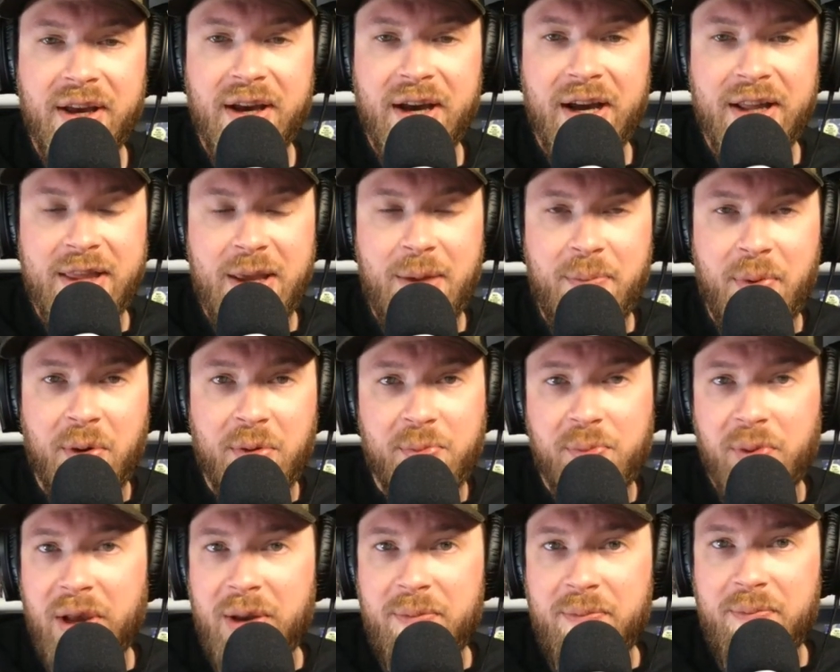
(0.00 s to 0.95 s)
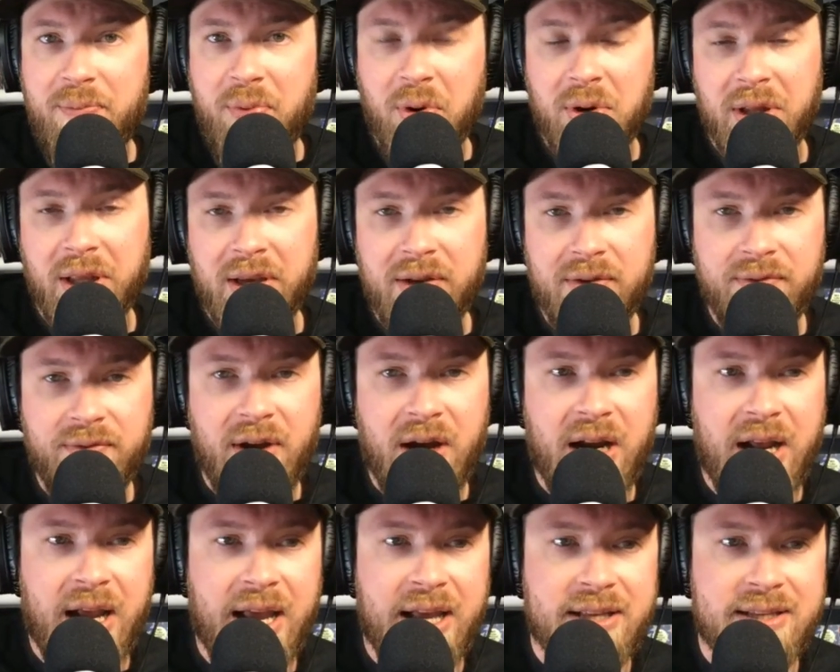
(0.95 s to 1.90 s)
They both played poorly
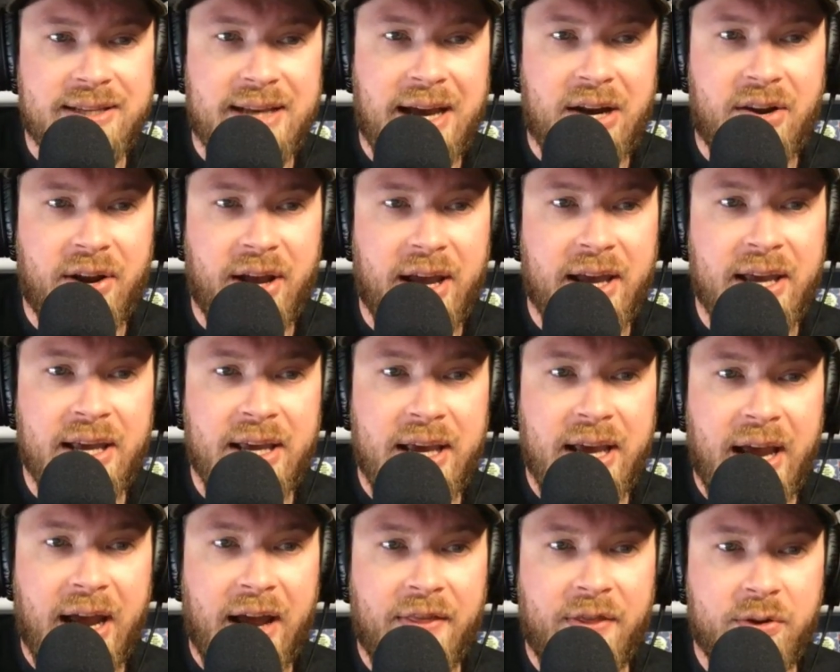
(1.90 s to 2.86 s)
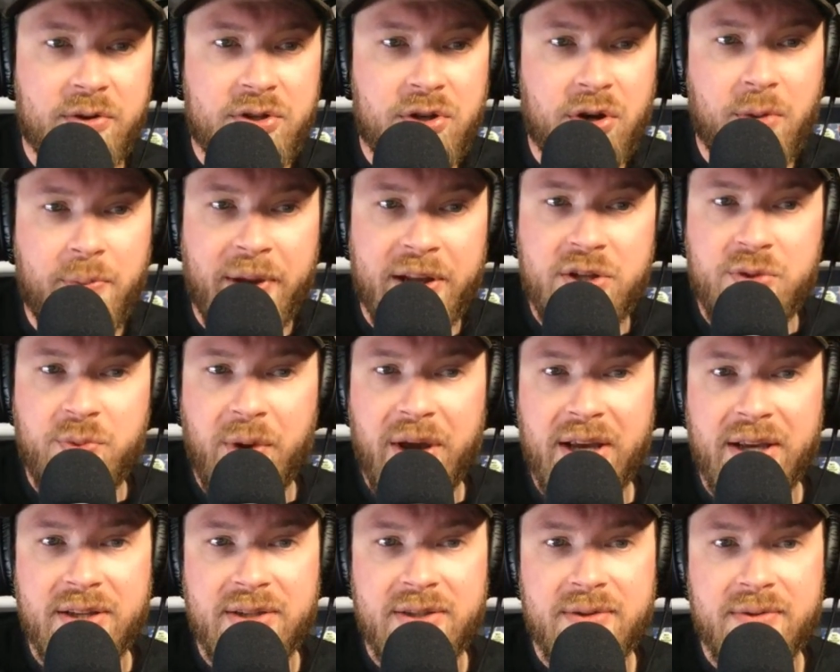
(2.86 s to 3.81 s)
Friday and Saturday, and those are your bench
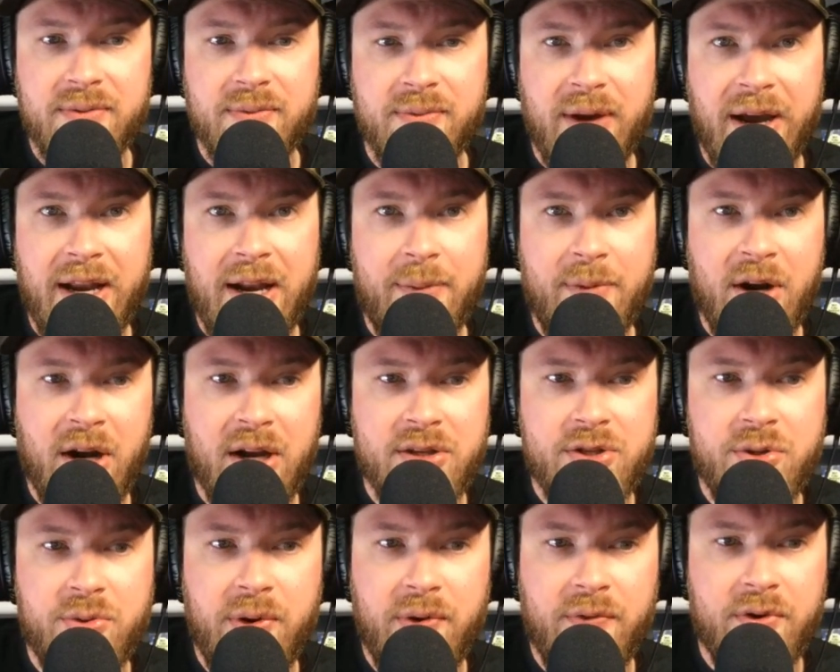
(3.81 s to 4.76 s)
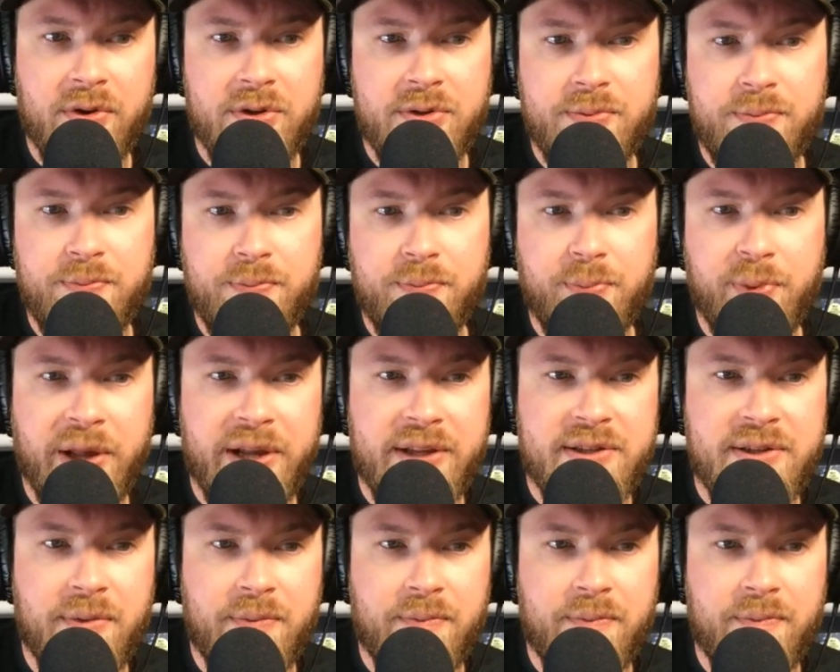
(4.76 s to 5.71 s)
wings, right? I mean, Austin Rivers played
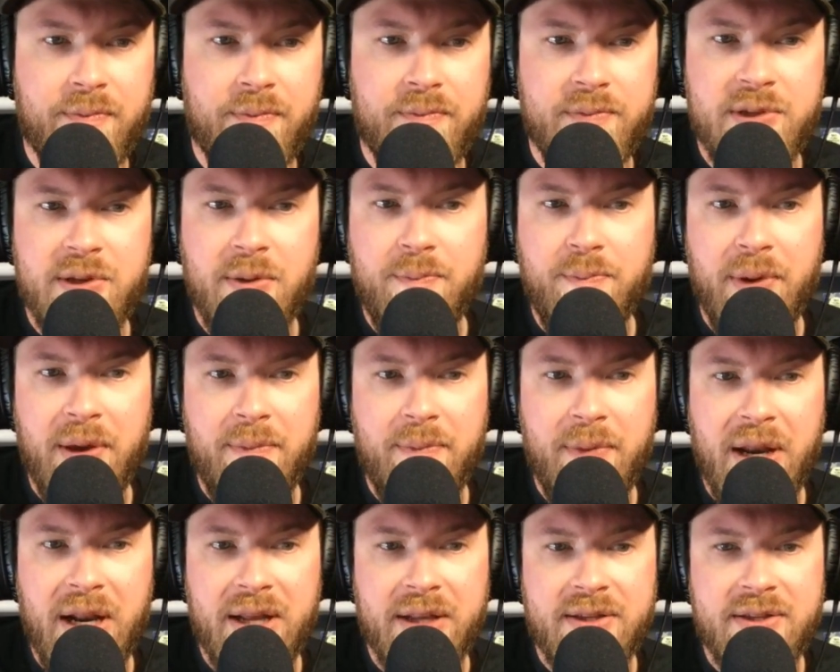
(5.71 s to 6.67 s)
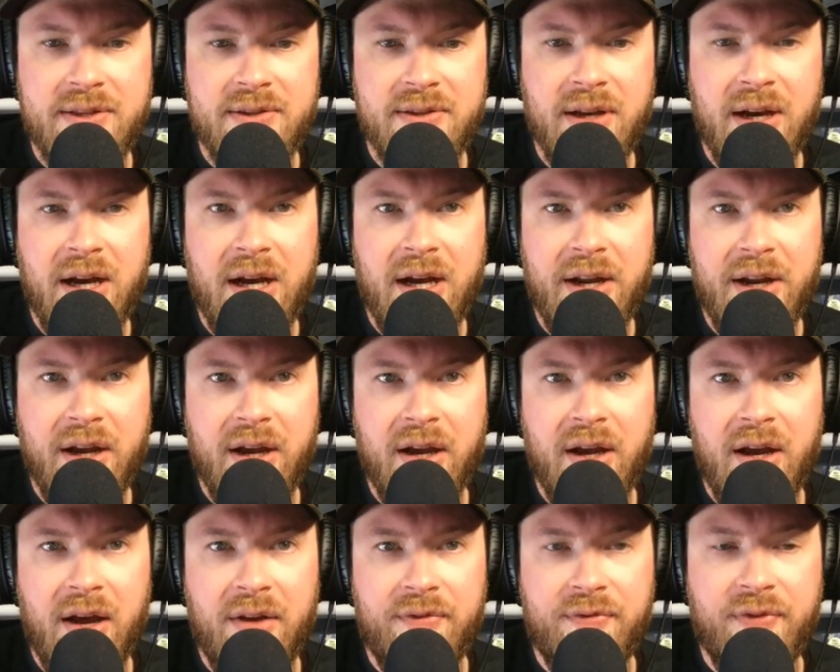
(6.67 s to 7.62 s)
some bit minutes
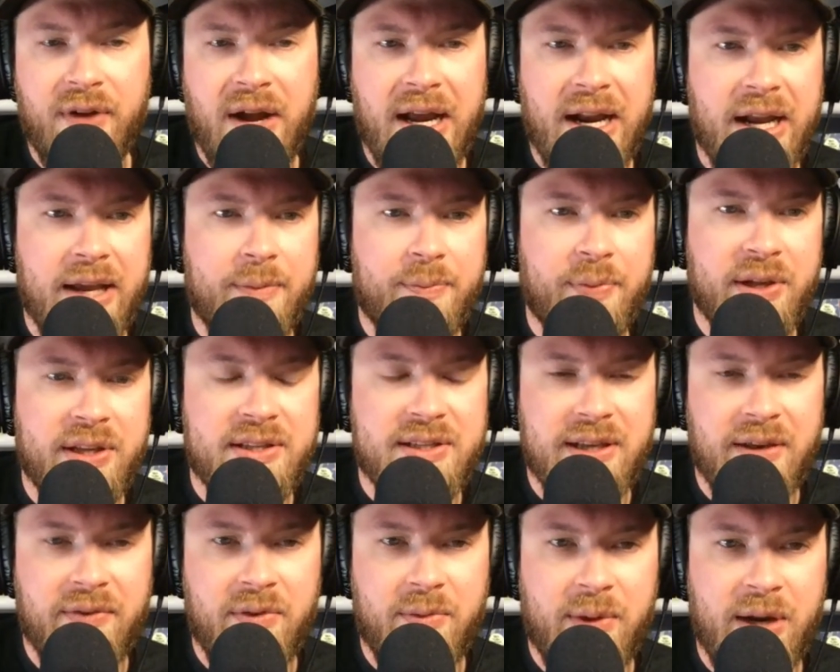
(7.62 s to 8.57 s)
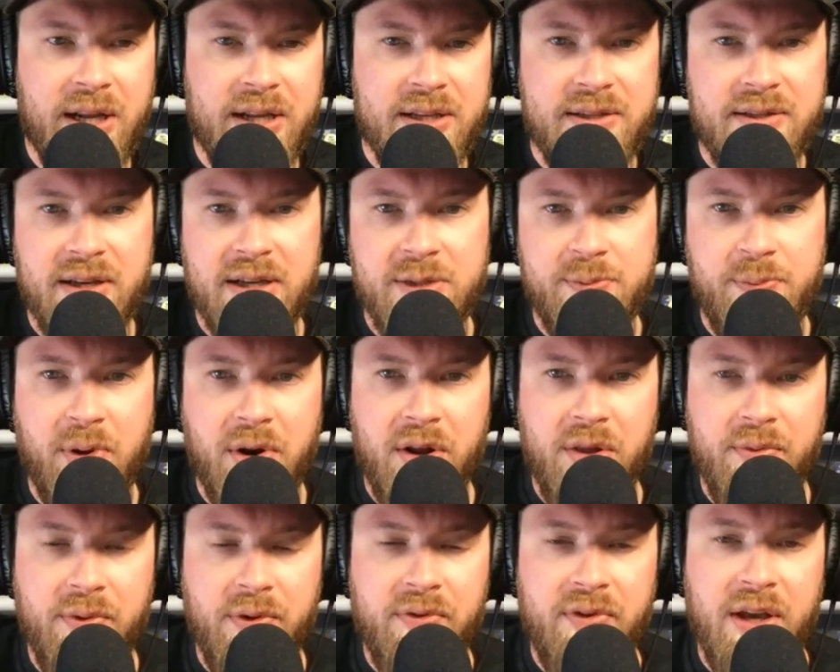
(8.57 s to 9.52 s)
on Friday. He played 7 minutes as part of
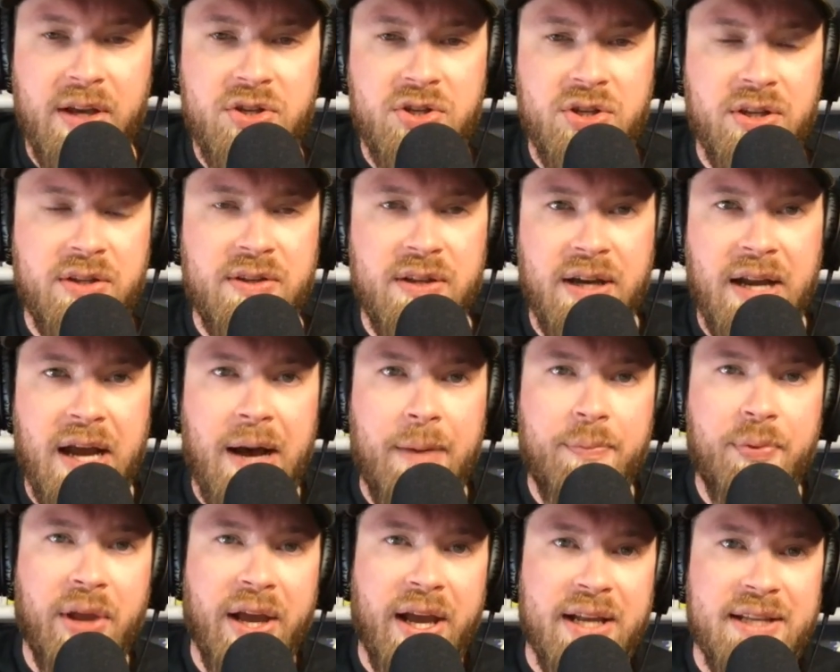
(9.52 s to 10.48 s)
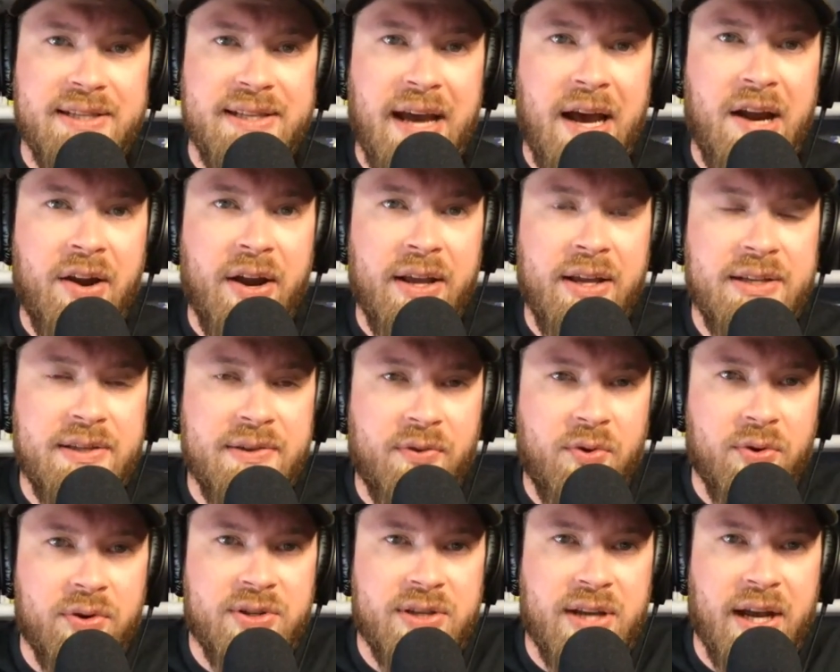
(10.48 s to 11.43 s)
the rotation, did not play on Saturday. He's of
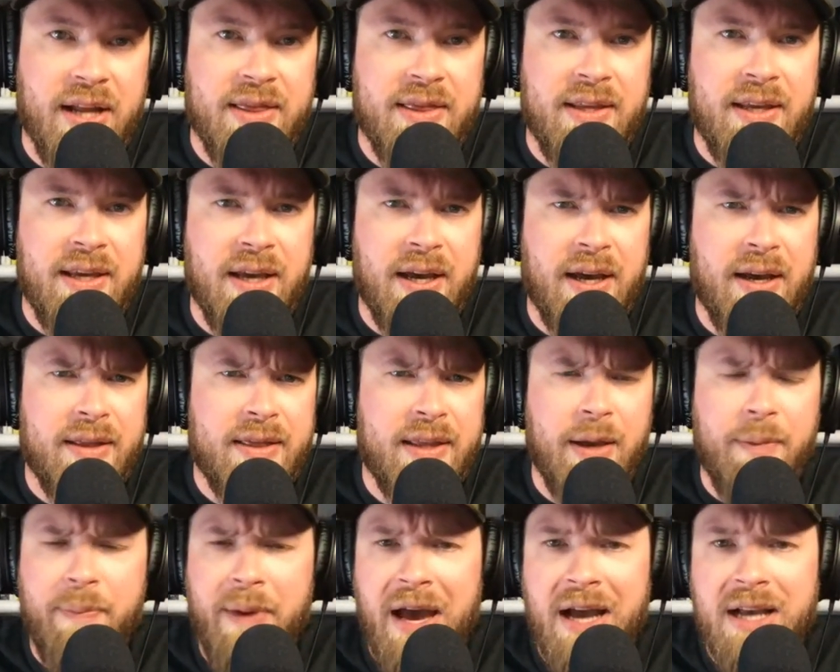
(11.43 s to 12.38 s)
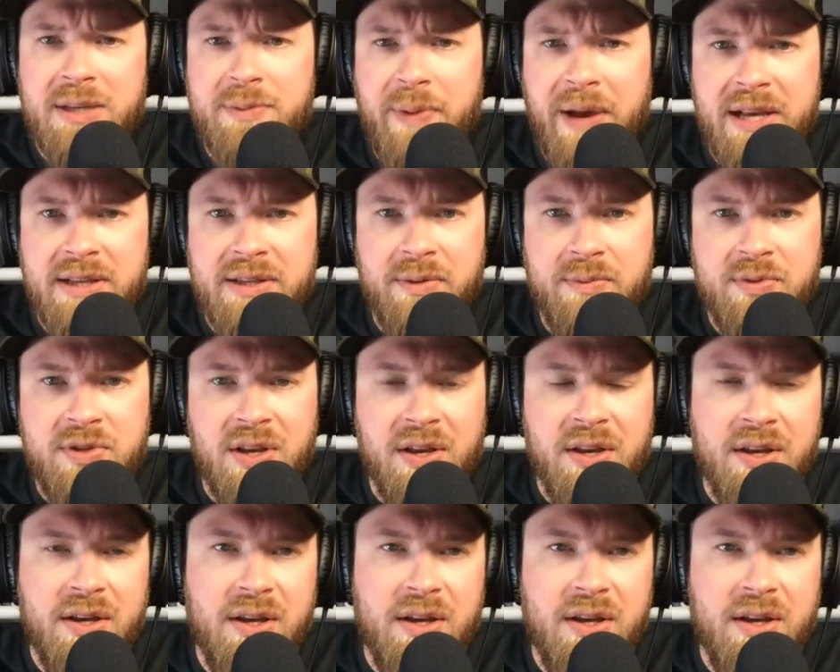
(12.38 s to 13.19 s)
course got the, I think, back spasms.